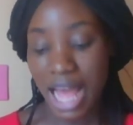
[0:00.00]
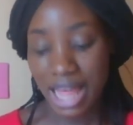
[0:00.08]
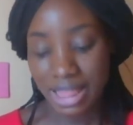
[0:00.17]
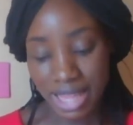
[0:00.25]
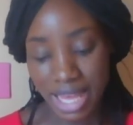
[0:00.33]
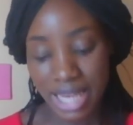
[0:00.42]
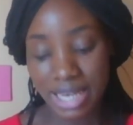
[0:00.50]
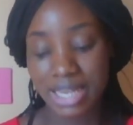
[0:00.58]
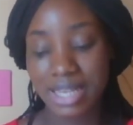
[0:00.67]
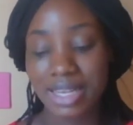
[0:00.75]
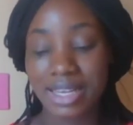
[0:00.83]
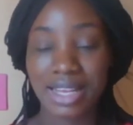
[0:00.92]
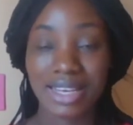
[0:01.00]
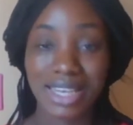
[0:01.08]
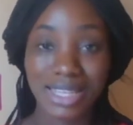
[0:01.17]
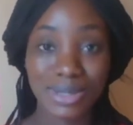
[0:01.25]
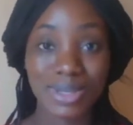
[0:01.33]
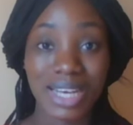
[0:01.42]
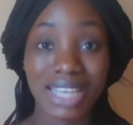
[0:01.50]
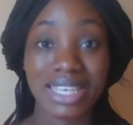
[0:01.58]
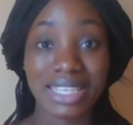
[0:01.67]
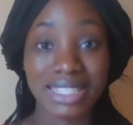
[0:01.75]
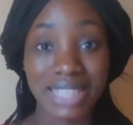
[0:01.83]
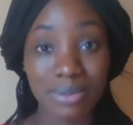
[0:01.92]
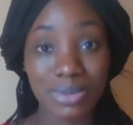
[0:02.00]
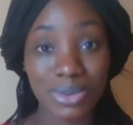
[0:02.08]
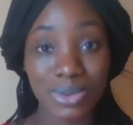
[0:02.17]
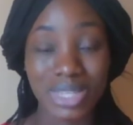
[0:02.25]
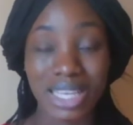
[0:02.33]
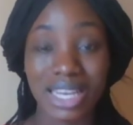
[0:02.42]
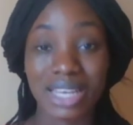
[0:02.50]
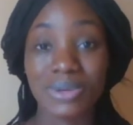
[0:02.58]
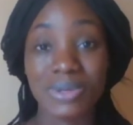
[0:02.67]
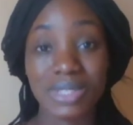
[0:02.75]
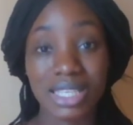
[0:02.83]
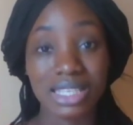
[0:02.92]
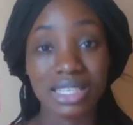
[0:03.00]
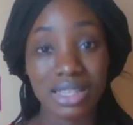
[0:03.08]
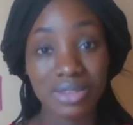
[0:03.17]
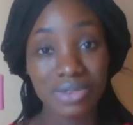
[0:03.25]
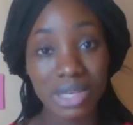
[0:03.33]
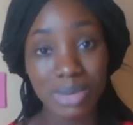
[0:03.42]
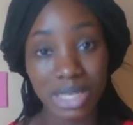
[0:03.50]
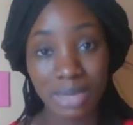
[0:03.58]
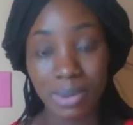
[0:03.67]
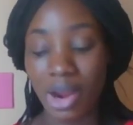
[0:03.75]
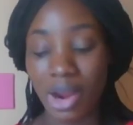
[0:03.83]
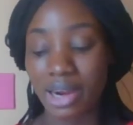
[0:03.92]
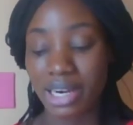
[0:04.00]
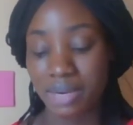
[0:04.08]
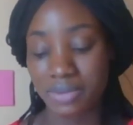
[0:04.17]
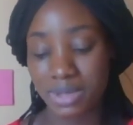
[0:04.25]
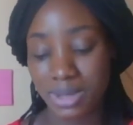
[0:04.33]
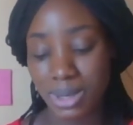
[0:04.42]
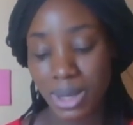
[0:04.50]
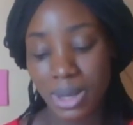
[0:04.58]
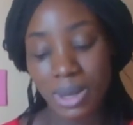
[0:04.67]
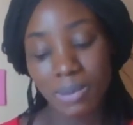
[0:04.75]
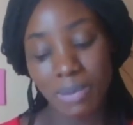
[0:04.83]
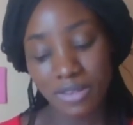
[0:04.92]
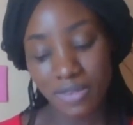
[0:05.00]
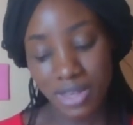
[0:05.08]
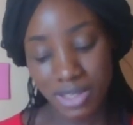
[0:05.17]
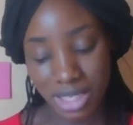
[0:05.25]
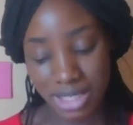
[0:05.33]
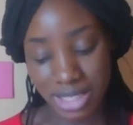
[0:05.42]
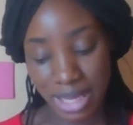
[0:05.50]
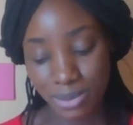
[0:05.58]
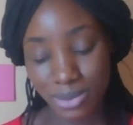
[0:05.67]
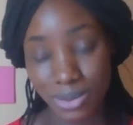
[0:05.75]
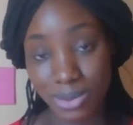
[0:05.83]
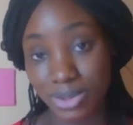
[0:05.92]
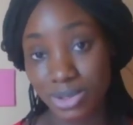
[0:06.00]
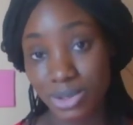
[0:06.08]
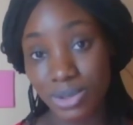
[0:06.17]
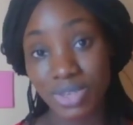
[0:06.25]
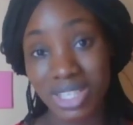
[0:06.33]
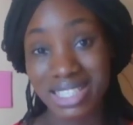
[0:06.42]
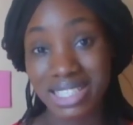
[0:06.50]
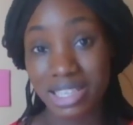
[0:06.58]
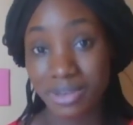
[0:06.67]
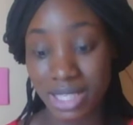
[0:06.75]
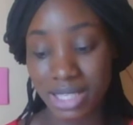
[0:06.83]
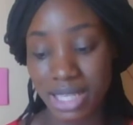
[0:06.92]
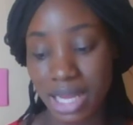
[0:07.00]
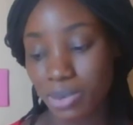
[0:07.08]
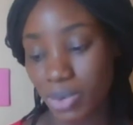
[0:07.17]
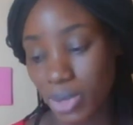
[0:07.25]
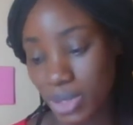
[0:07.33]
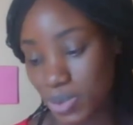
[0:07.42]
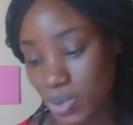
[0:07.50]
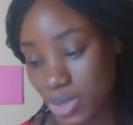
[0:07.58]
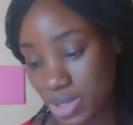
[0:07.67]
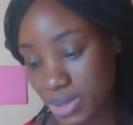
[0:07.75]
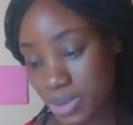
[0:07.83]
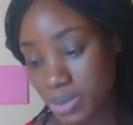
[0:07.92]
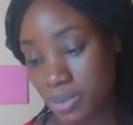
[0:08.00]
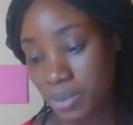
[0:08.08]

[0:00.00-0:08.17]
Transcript: And then let's look at the examples that I used in the three body paragraphs. My first example, for the self-centered point was,